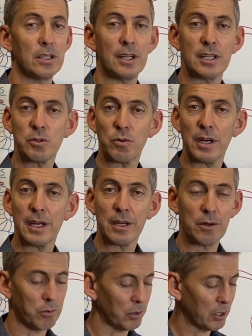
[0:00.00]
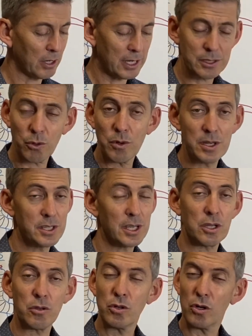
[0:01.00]
That's why, you know, as I always
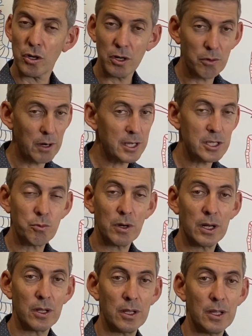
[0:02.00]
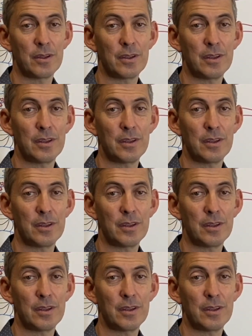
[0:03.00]
say, you've got to rest well,